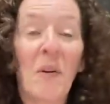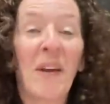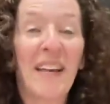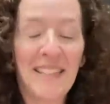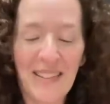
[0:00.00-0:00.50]

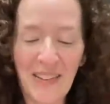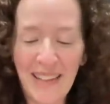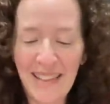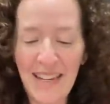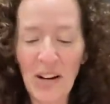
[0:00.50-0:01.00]
Okay, so
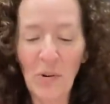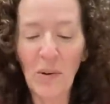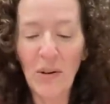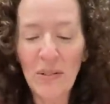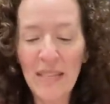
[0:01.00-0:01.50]
let's see here.
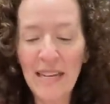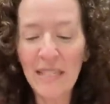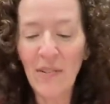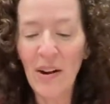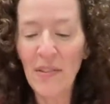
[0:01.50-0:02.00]
"Rose,
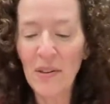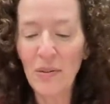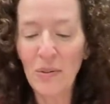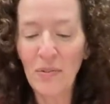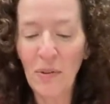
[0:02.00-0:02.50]
thanks for all that
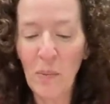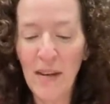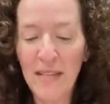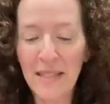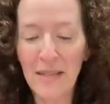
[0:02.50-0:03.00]
you do for
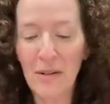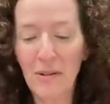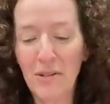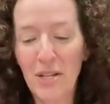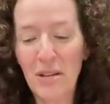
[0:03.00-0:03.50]
wings and the
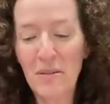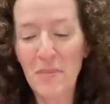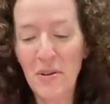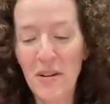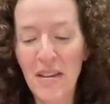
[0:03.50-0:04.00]
crochet
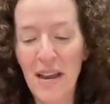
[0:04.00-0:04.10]
community.